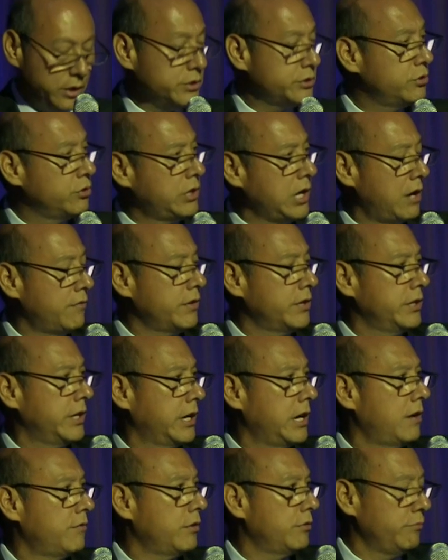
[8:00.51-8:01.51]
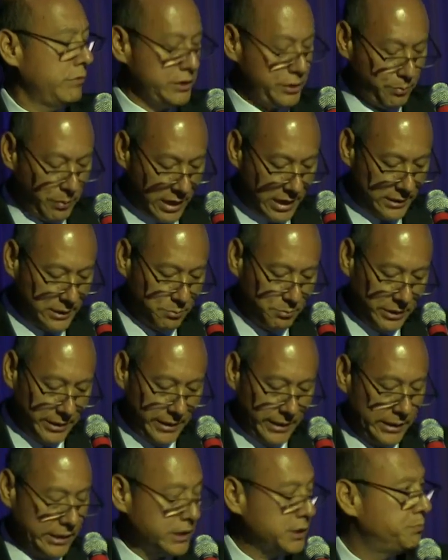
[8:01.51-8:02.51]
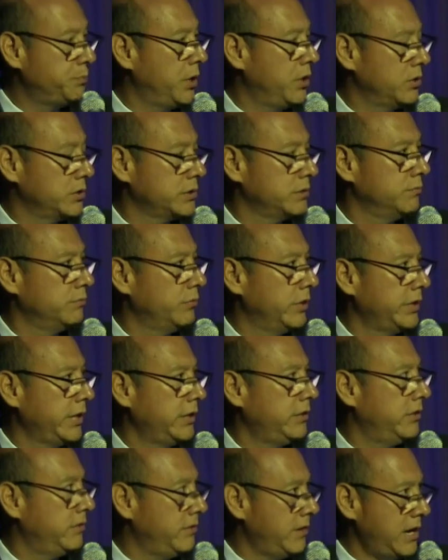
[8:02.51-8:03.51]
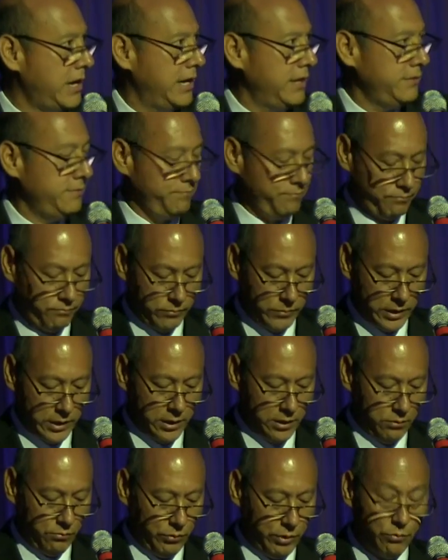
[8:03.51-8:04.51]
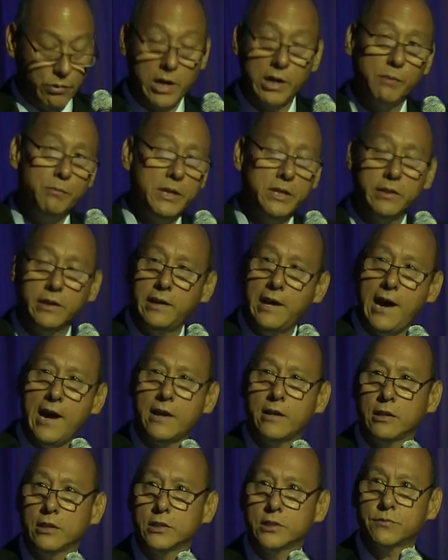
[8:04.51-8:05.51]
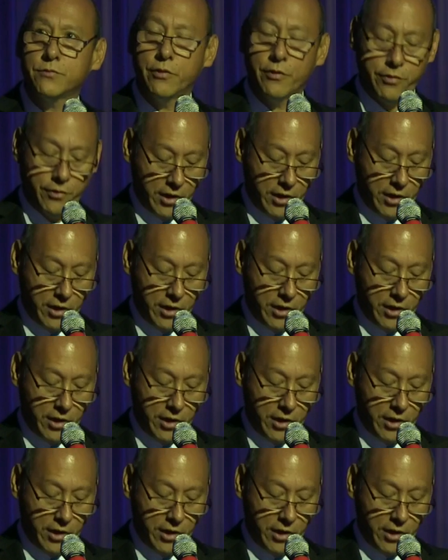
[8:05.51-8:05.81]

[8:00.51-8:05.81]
those who govern to govern responsibly and expose them when they do not. We want to be the catalyst